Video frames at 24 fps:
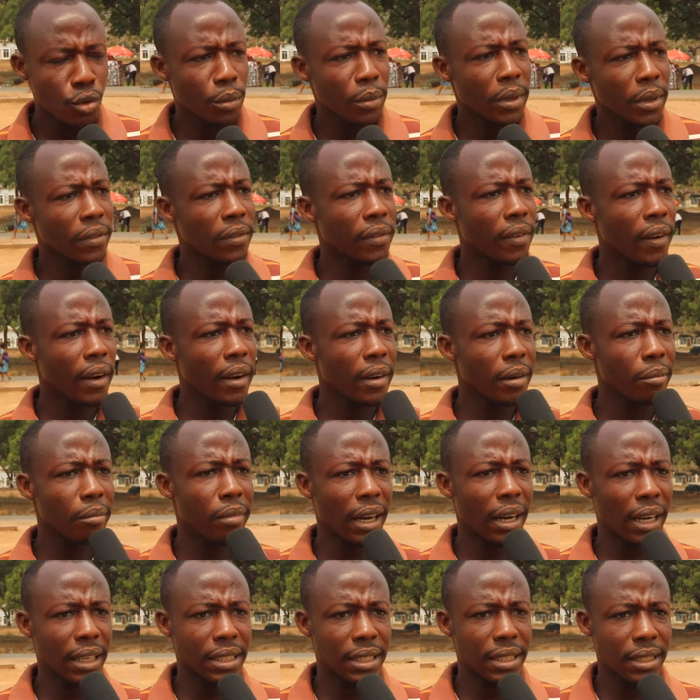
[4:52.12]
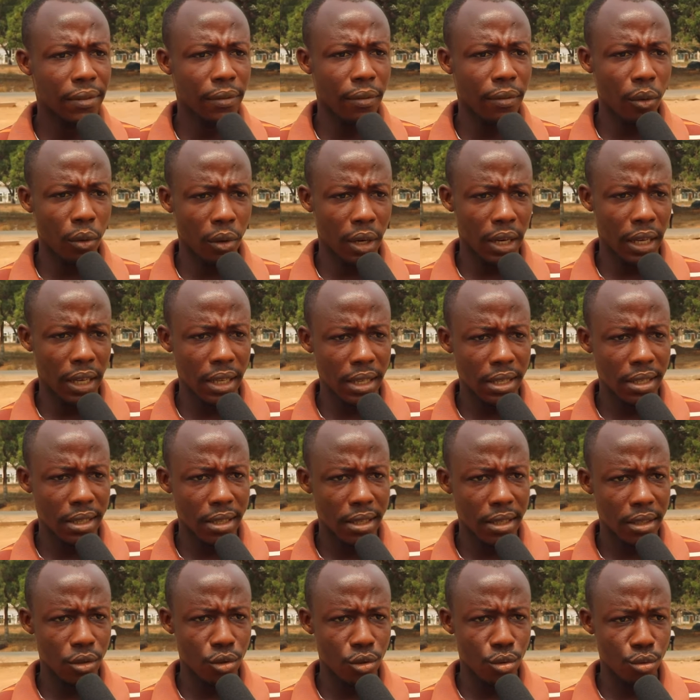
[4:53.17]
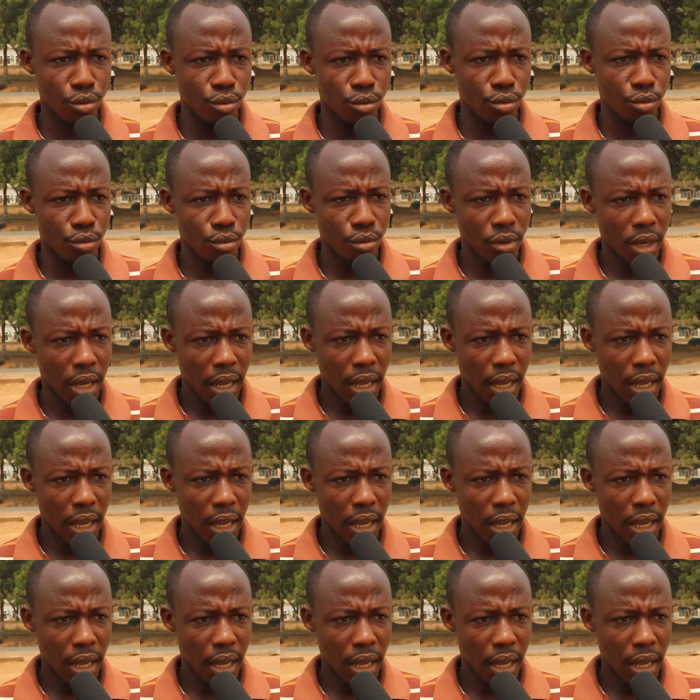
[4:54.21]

will be very bad for the EC to